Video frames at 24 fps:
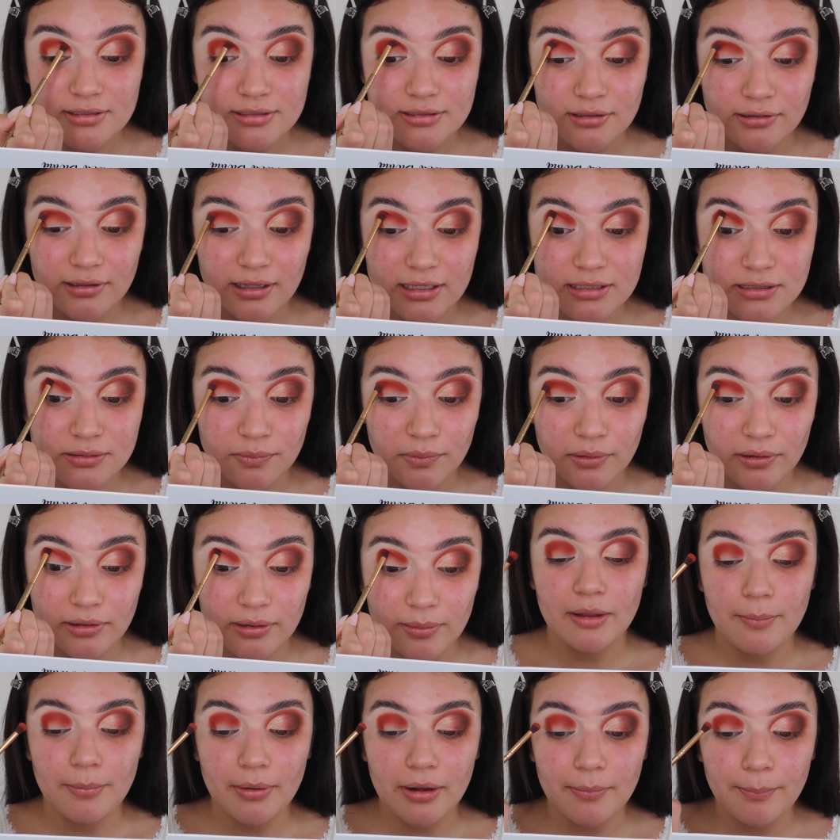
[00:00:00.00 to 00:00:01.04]
so that's where
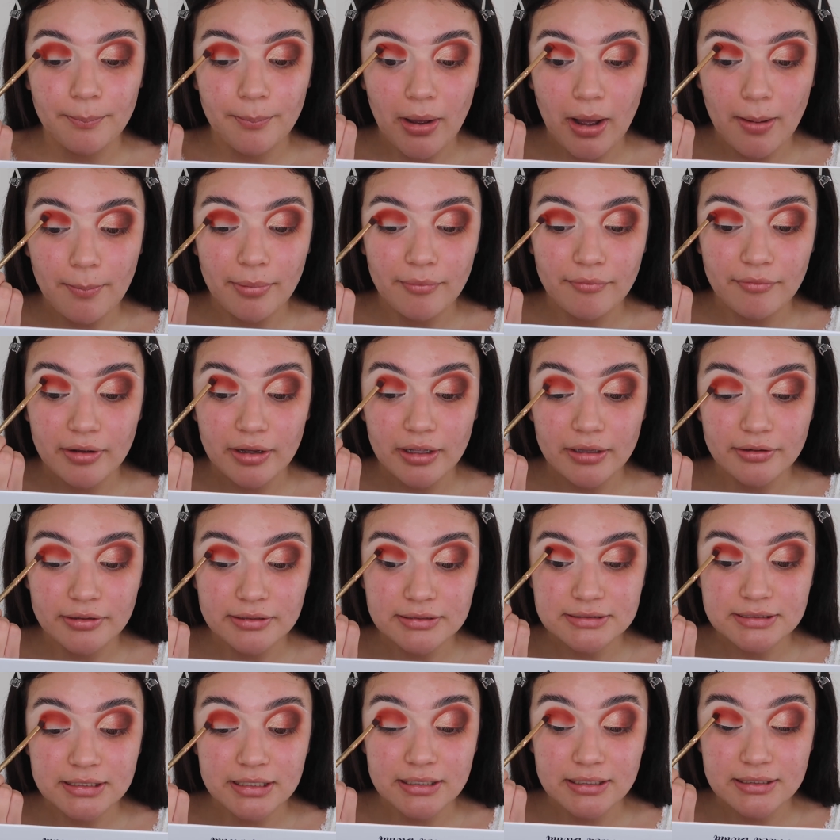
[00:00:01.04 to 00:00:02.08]
the pop of color
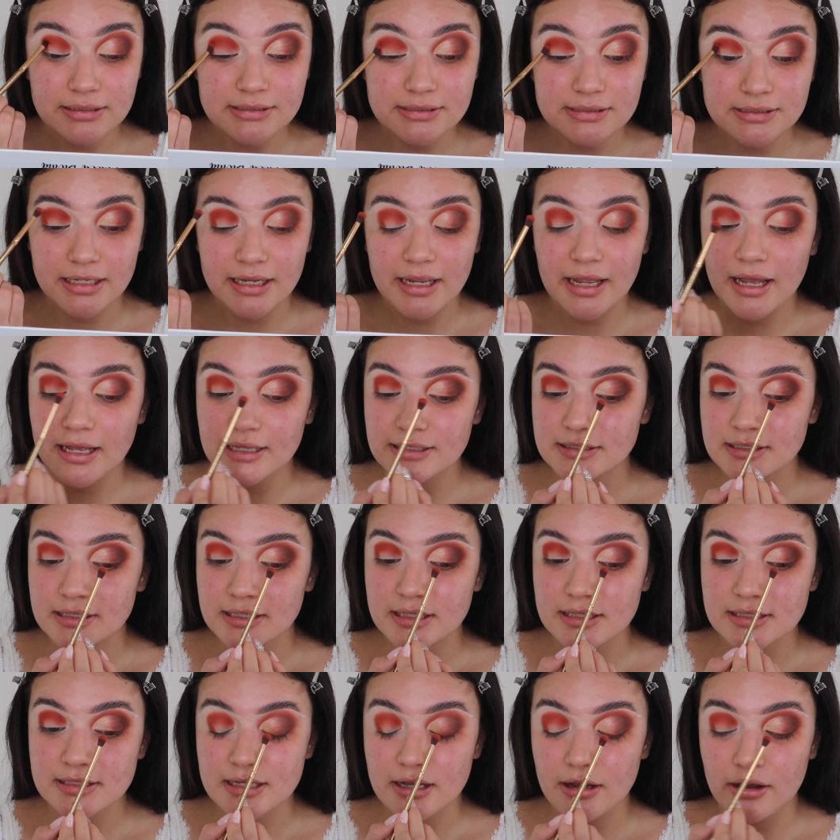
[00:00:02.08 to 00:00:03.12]
is gonna stay, as you
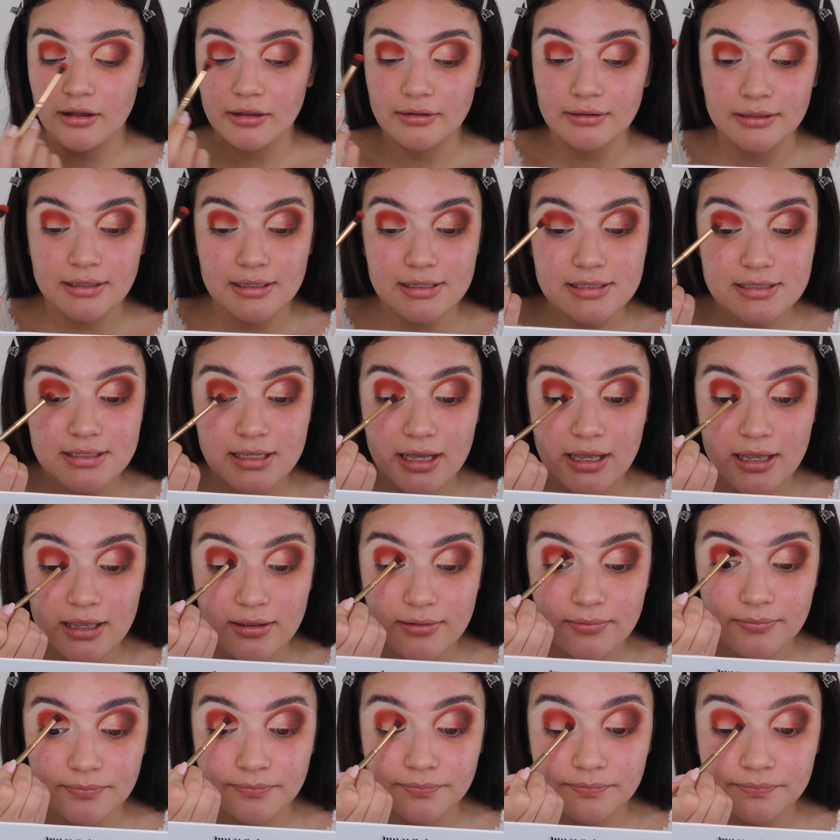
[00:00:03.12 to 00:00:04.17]
can tell on this side.